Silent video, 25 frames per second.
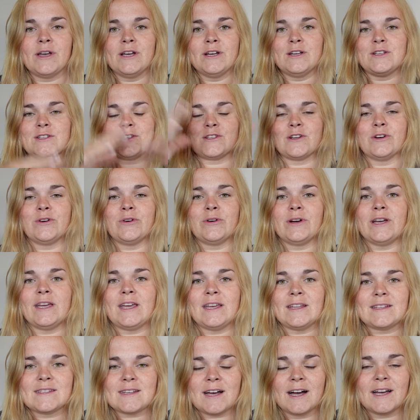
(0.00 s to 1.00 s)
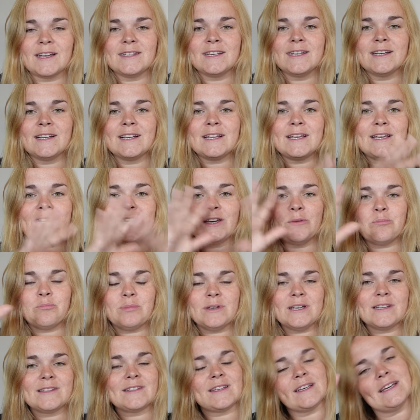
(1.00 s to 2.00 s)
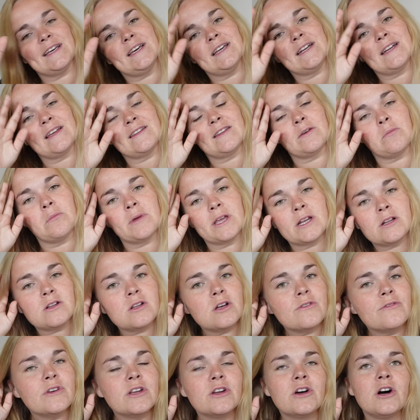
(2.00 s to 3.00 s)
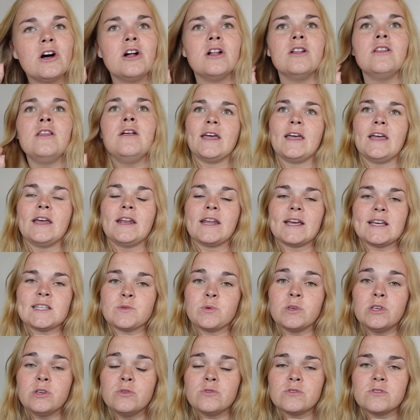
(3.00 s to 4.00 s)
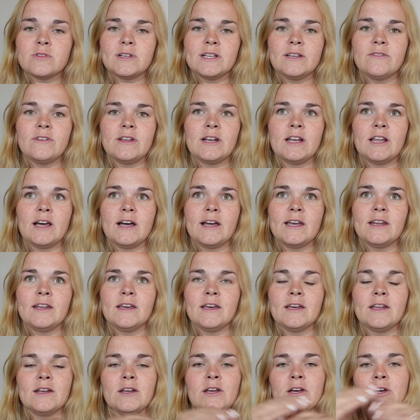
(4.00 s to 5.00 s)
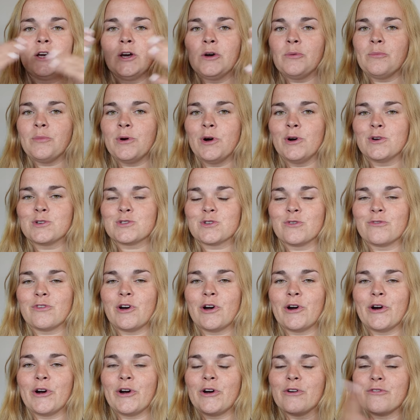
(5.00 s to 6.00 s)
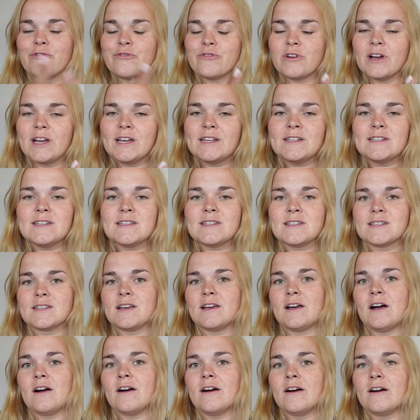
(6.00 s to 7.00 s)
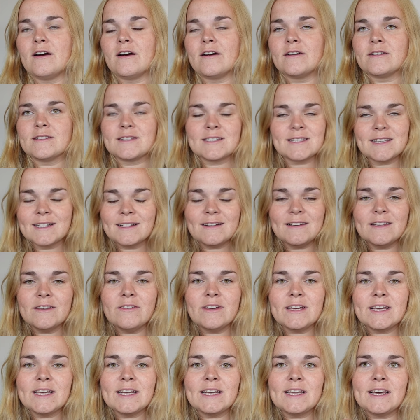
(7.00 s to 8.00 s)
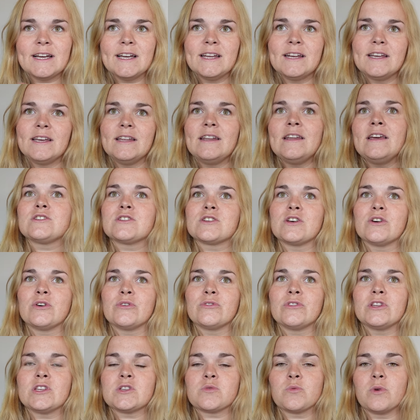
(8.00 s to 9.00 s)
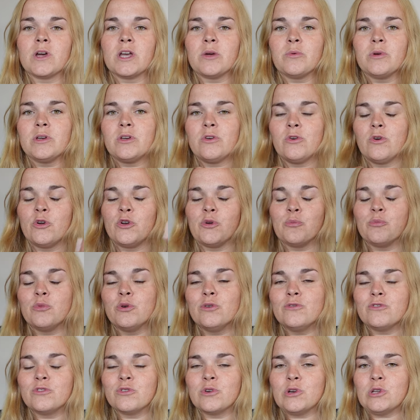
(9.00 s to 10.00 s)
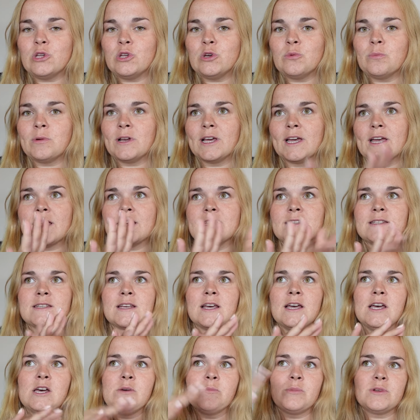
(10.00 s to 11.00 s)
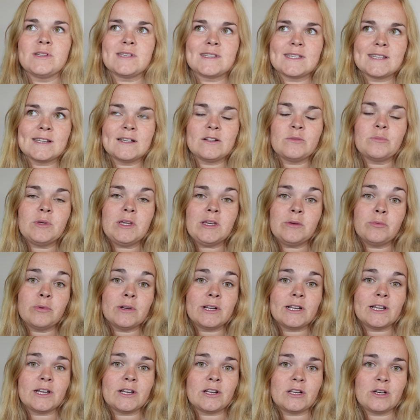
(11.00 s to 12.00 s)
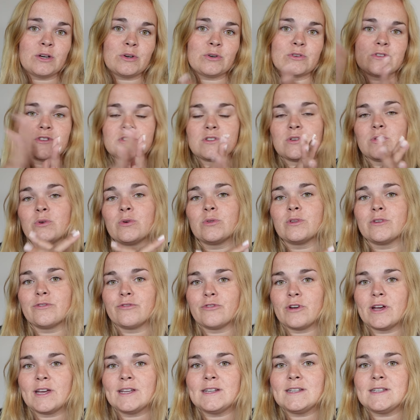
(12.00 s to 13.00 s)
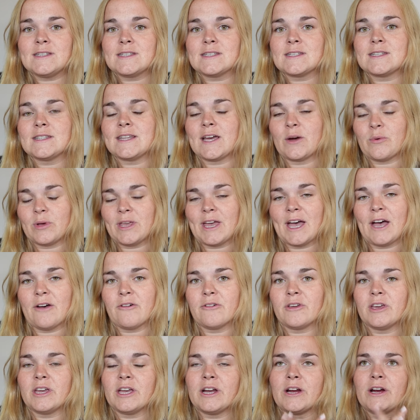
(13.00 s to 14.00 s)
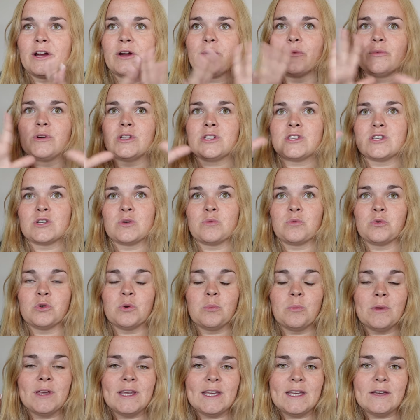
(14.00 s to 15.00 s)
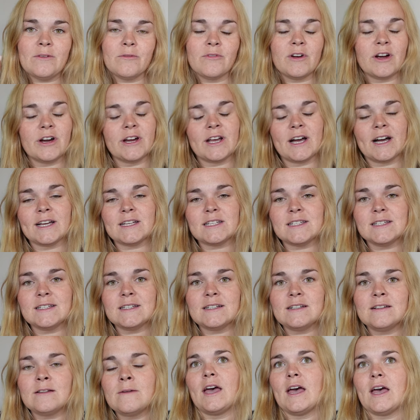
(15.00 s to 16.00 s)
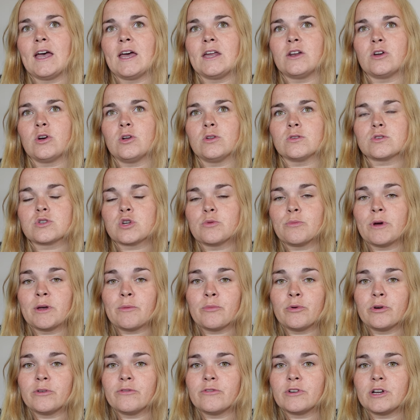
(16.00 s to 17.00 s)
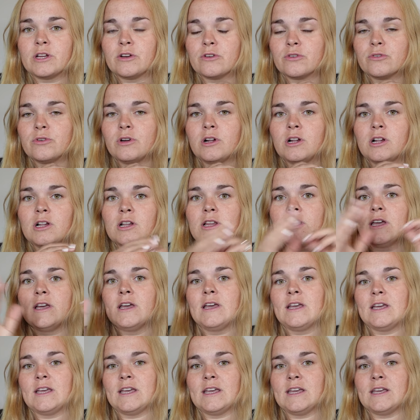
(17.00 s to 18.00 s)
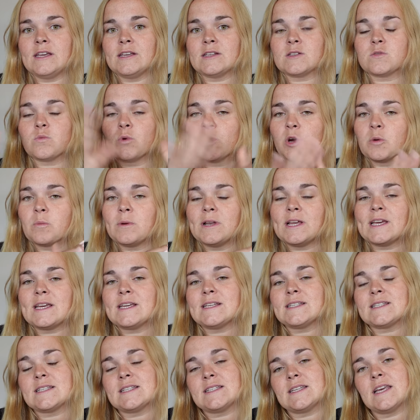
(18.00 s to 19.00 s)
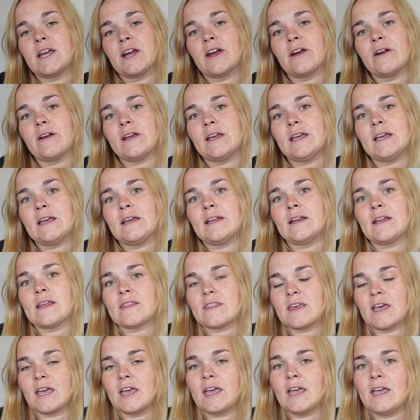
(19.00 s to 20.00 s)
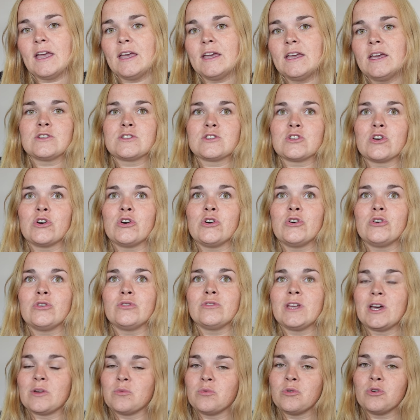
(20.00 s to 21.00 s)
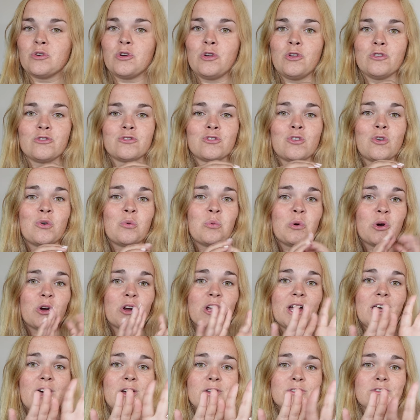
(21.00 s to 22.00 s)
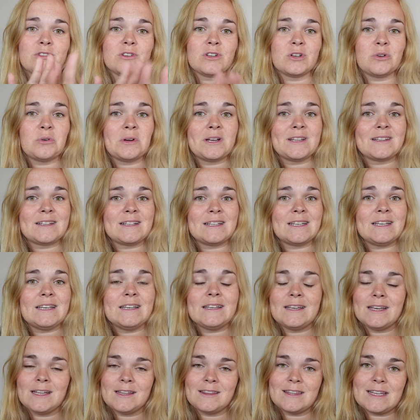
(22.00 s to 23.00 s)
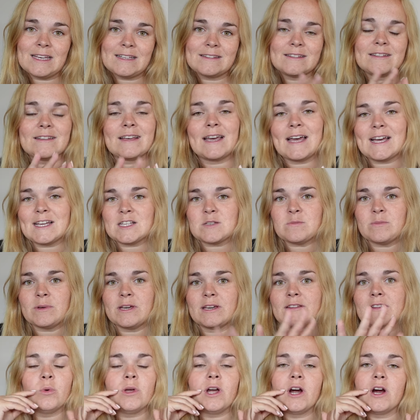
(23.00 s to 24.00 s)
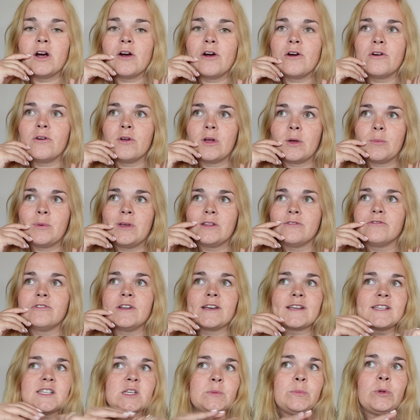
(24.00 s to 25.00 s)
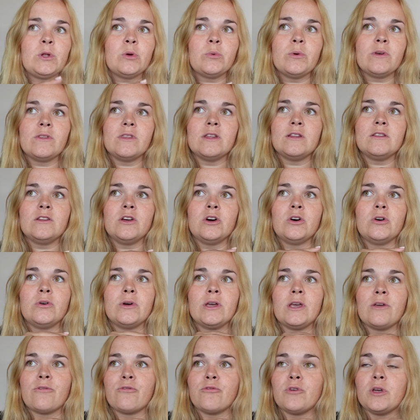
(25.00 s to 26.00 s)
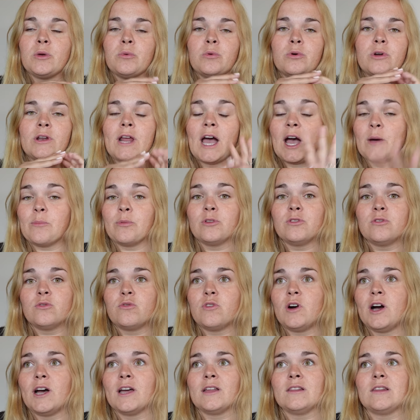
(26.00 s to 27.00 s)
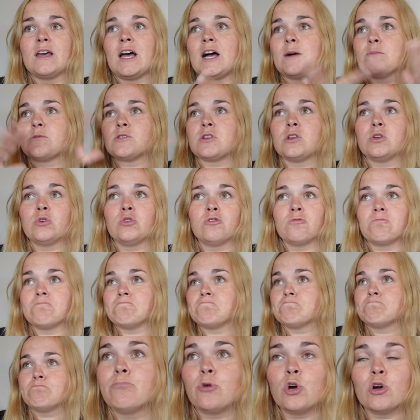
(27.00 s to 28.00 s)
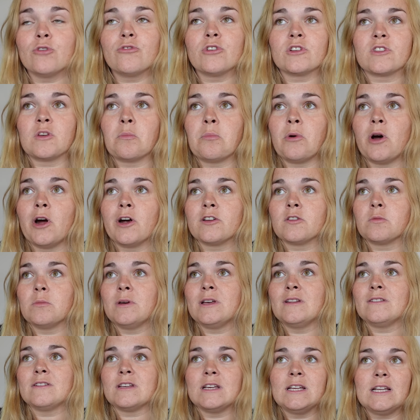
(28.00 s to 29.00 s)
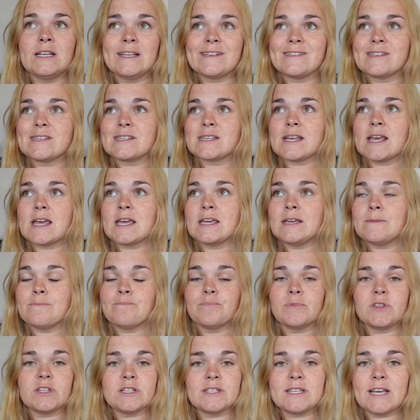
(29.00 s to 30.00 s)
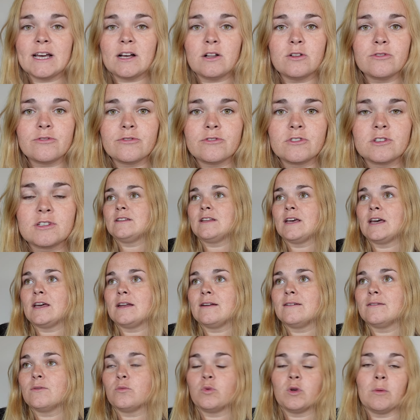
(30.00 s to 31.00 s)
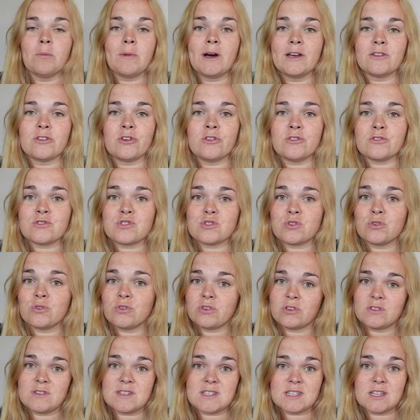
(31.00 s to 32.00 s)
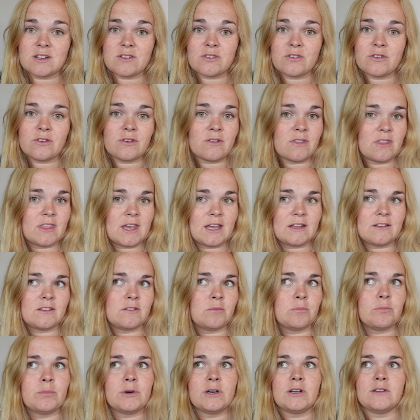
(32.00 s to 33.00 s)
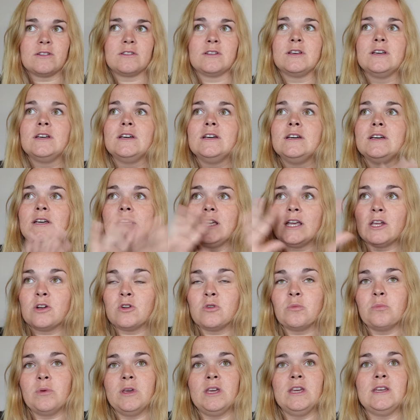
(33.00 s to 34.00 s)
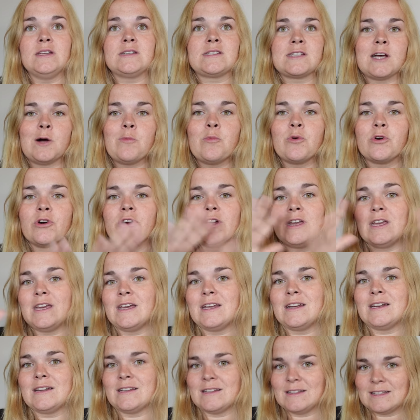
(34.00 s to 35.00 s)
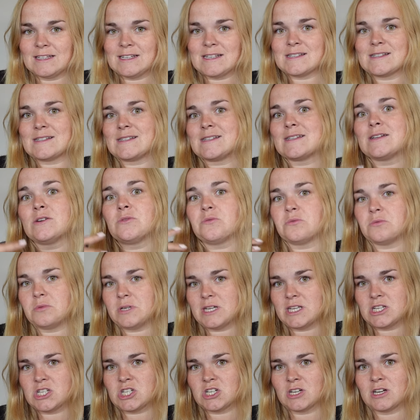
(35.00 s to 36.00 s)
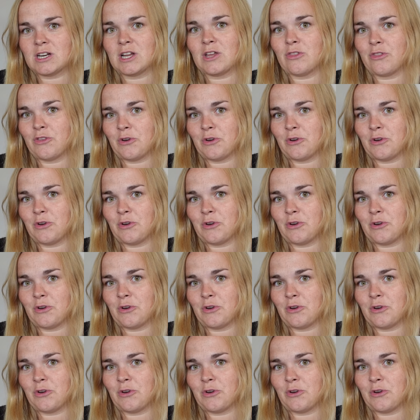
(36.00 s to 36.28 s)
So it's ideally a bit in the middle of it all. And as we used to live in Leiden, most of our friends are still living in Leiden. So this way we could move to a new place, but still be really close to the friends that we have here, which would be very ideal. And also my boyfriend Roel, his workplace is here in The Hague. So that would also work out greatly in that aspect. We are a bit flexible with it though. If we would happen to find the absolute perfect apartment in, let's say, Delft, then we might also consider that. But it'll be somewhere in this region